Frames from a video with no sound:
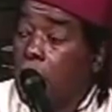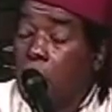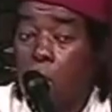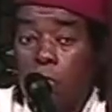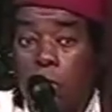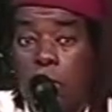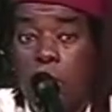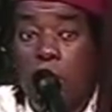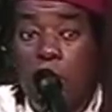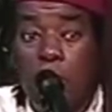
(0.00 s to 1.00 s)
And also
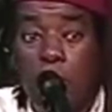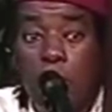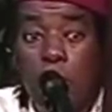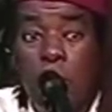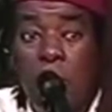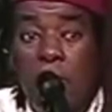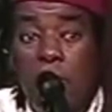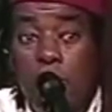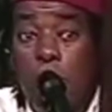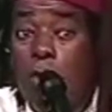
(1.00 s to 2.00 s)
others are told not to
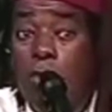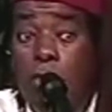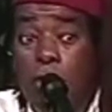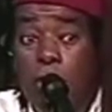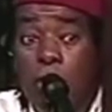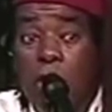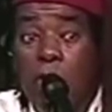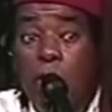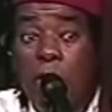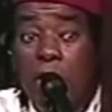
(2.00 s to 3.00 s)
talk to you,
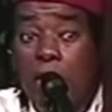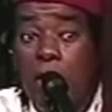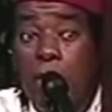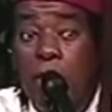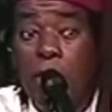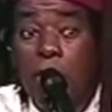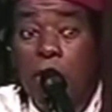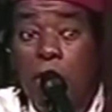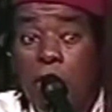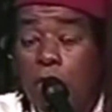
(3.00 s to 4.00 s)
even when they come here
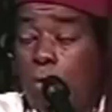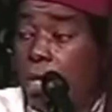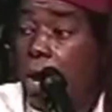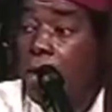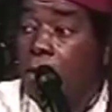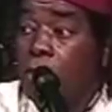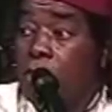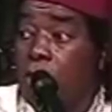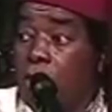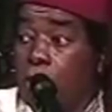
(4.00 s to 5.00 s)
from the islands
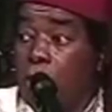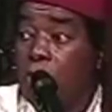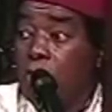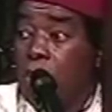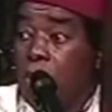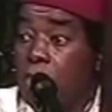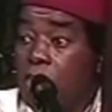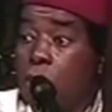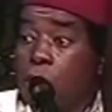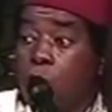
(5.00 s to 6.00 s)
and other places. They can
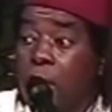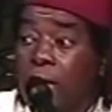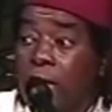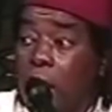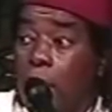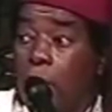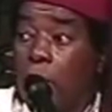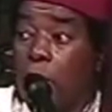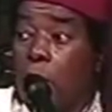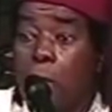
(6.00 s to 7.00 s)
deal with you
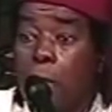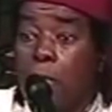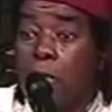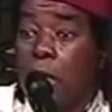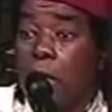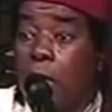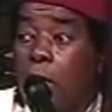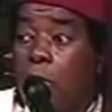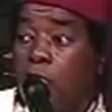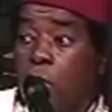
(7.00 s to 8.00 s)
economically, but they
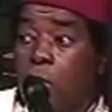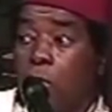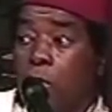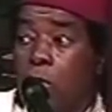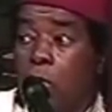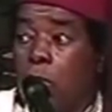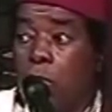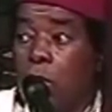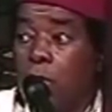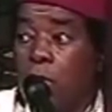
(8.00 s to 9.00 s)
generally don't
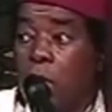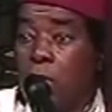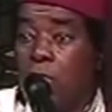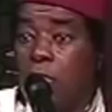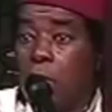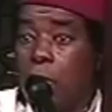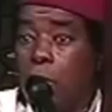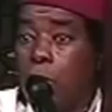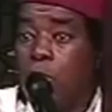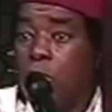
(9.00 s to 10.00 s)
live in the same
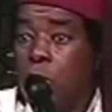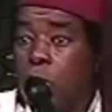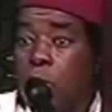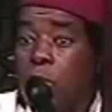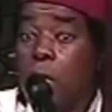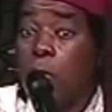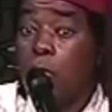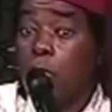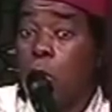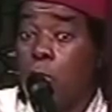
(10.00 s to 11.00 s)
communities with you, and they
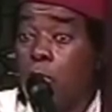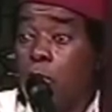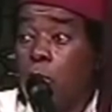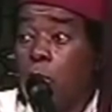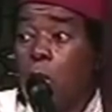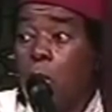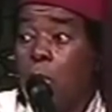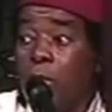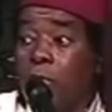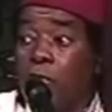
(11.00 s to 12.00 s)
won't talk to you
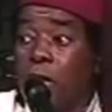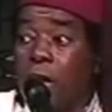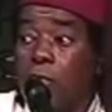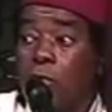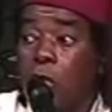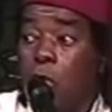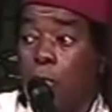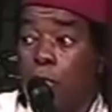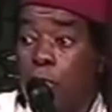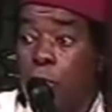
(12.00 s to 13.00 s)
on international law
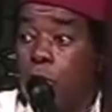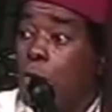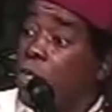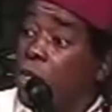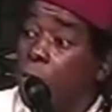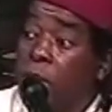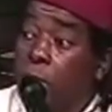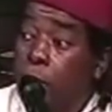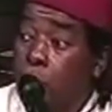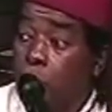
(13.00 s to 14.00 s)
principles or they'll be
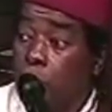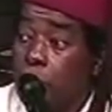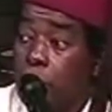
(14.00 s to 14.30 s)
deported.